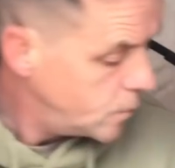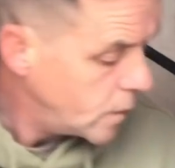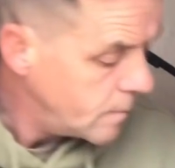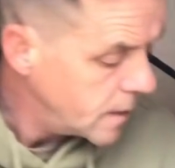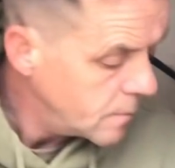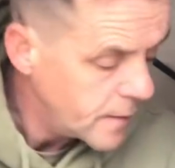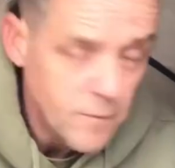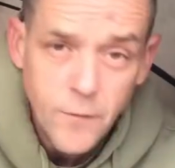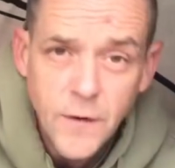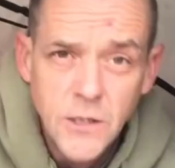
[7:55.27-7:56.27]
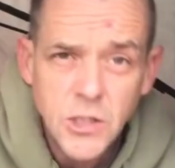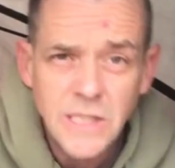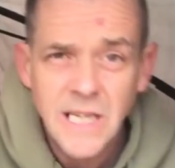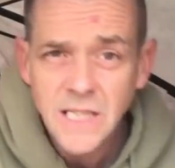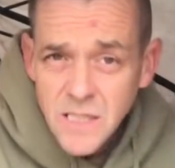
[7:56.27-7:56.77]
when me and Ben fish, he
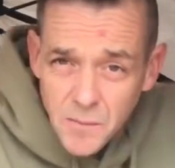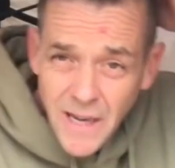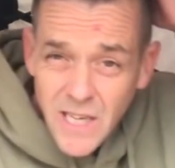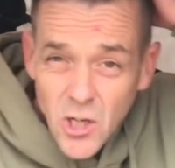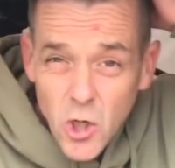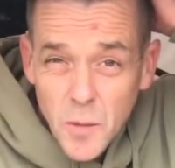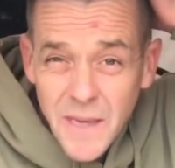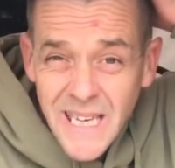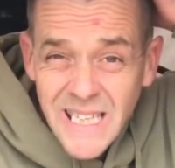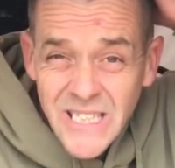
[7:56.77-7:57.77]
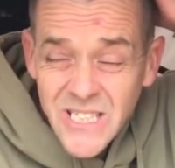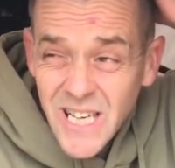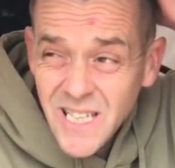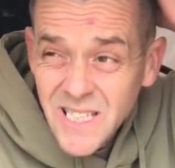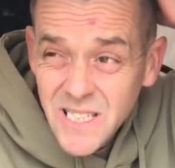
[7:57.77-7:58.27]
tends to make it look a bit
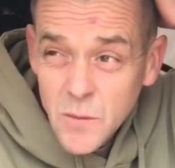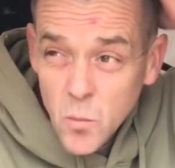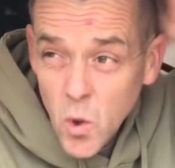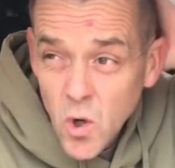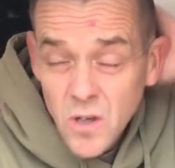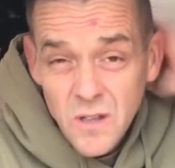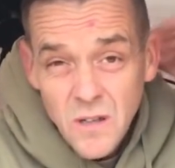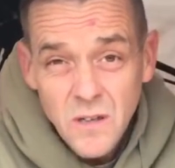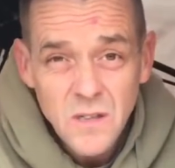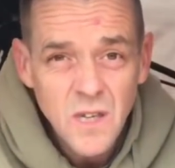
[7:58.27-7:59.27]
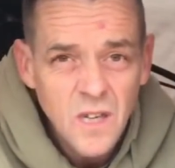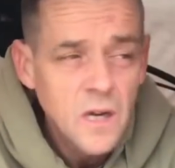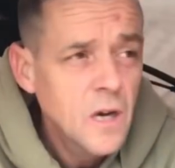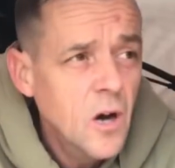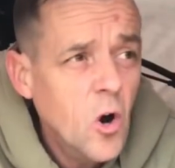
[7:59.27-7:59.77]
easier than what
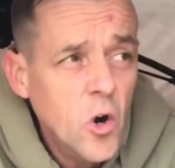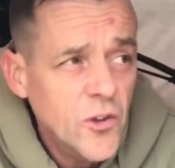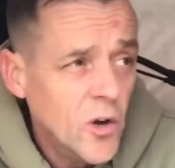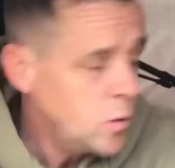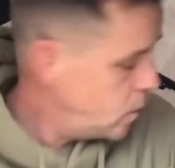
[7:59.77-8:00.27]
I do.